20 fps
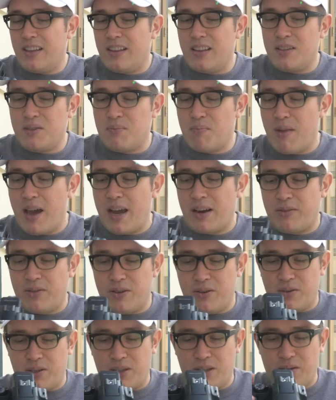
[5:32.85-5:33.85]
this
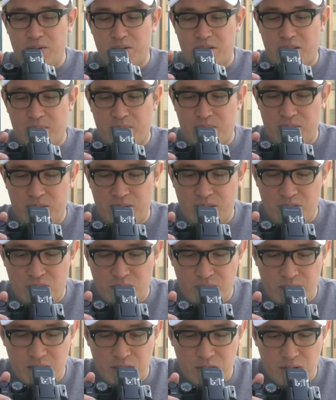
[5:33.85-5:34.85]
macro close-up
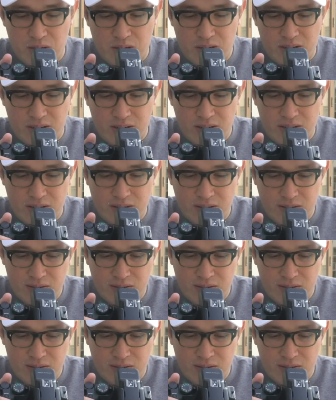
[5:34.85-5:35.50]
situation here.